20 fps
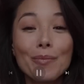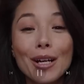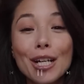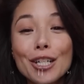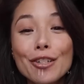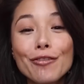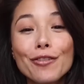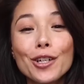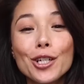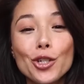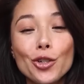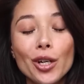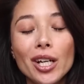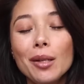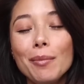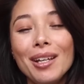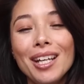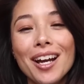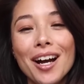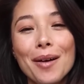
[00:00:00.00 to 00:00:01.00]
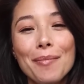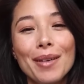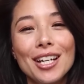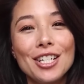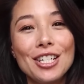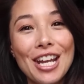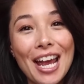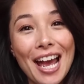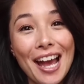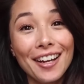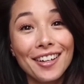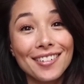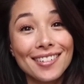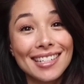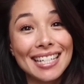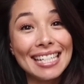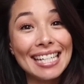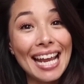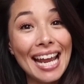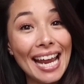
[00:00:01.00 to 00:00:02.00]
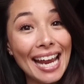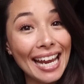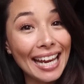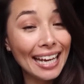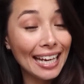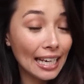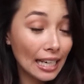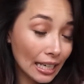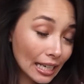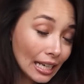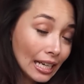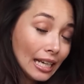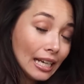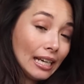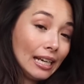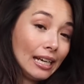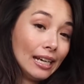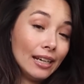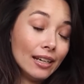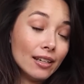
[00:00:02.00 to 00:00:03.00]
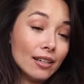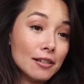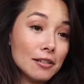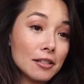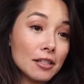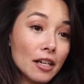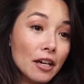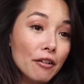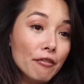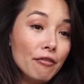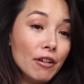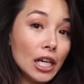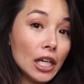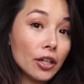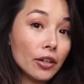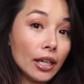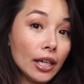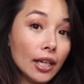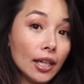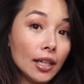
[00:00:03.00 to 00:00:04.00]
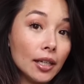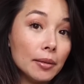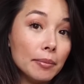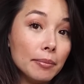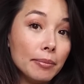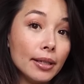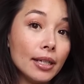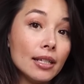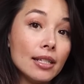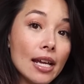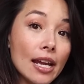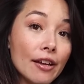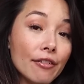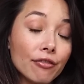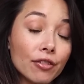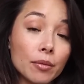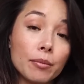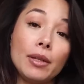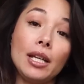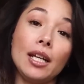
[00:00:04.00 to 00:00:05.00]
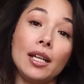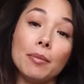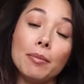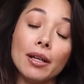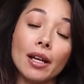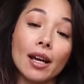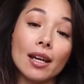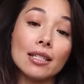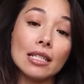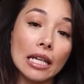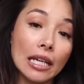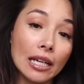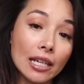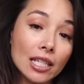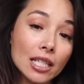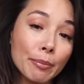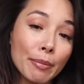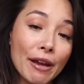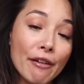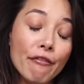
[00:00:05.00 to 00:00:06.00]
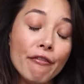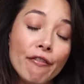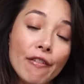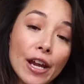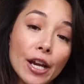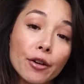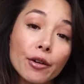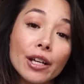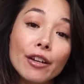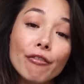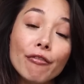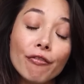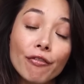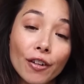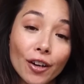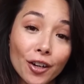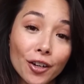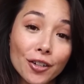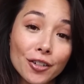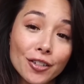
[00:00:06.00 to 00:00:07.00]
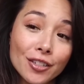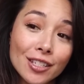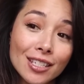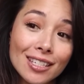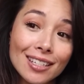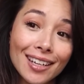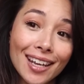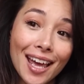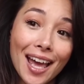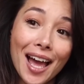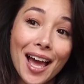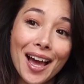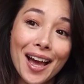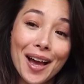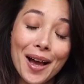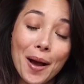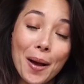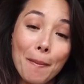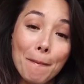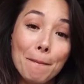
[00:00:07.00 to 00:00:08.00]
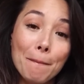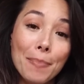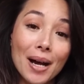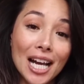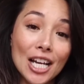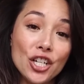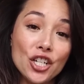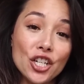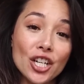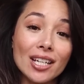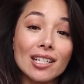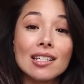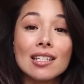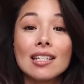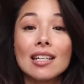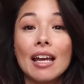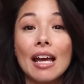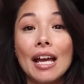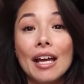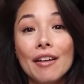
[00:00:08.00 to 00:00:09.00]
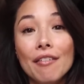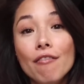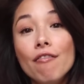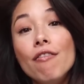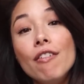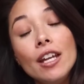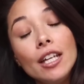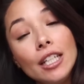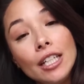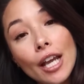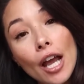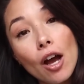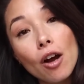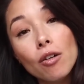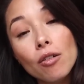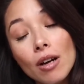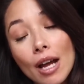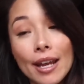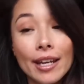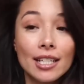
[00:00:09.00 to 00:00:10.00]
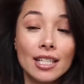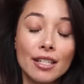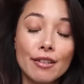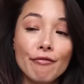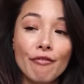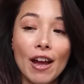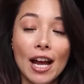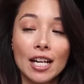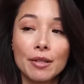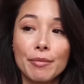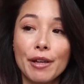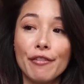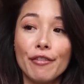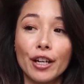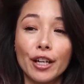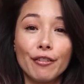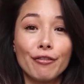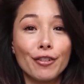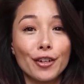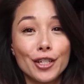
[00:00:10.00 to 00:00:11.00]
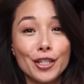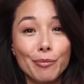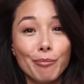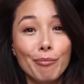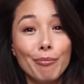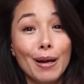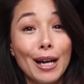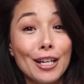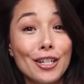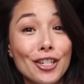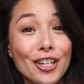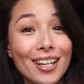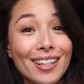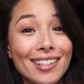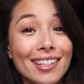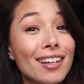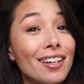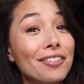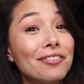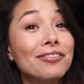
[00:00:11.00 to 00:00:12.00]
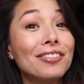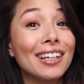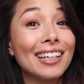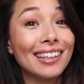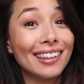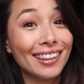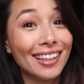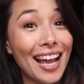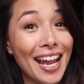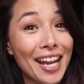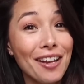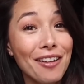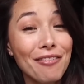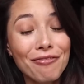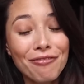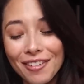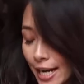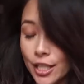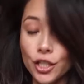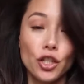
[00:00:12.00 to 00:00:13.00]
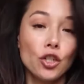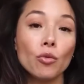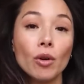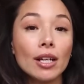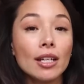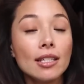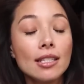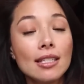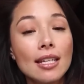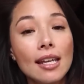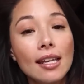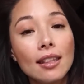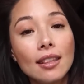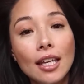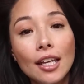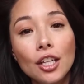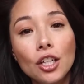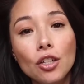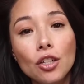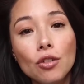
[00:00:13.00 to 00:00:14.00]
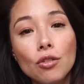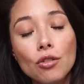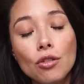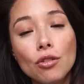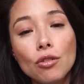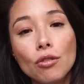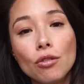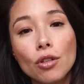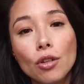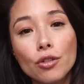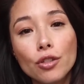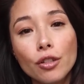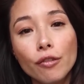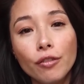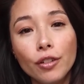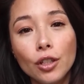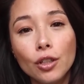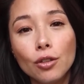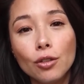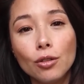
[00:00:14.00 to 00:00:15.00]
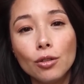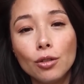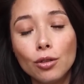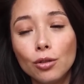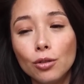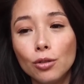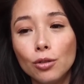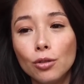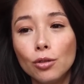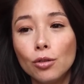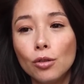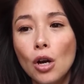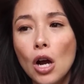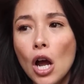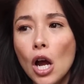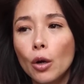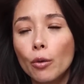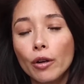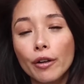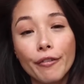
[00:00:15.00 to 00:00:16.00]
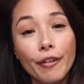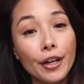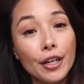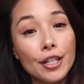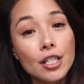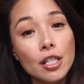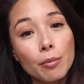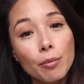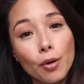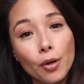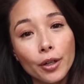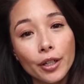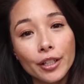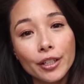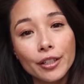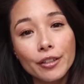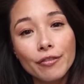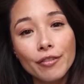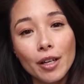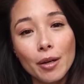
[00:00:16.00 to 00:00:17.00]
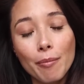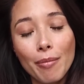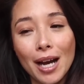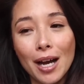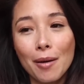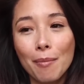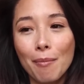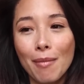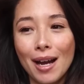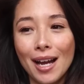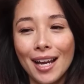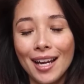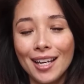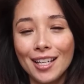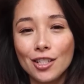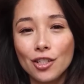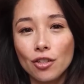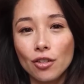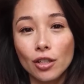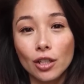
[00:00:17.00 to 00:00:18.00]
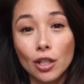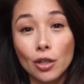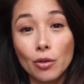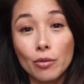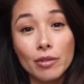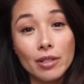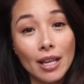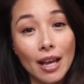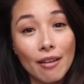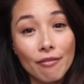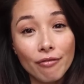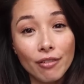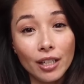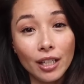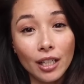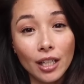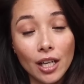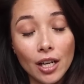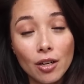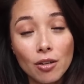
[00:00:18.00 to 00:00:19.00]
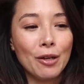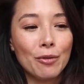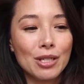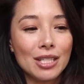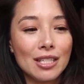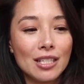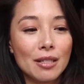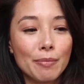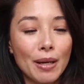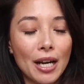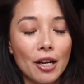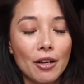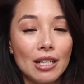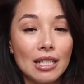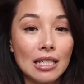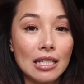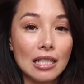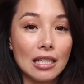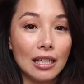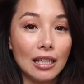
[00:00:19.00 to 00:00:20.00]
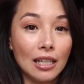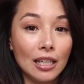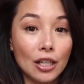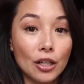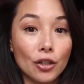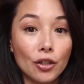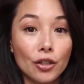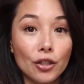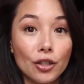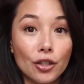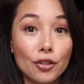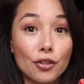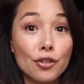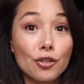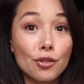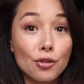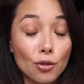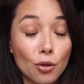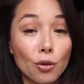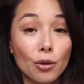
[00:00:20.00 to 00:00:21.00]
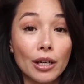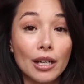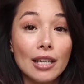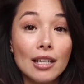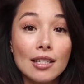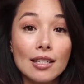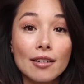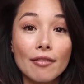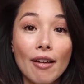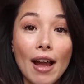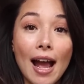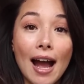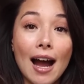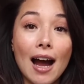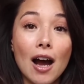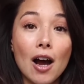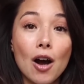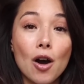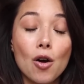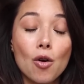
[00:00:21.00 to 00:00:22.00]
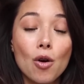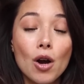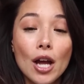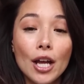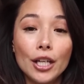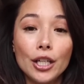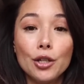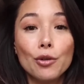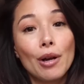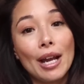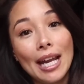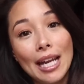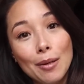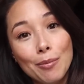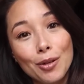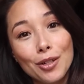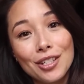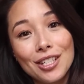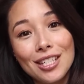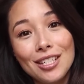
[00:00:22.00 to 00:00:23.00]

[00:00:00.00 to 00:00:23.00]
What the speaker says: much for joining me on my channel. Today is a very big day. I look the same, right? Because it is my very first I still look budget video. Late 20s. And it's in fact my very first budget of life. I do want to say thank you to those of you who were very supportive about my student loan debt video. It was inspiring to hear your stories of how you were able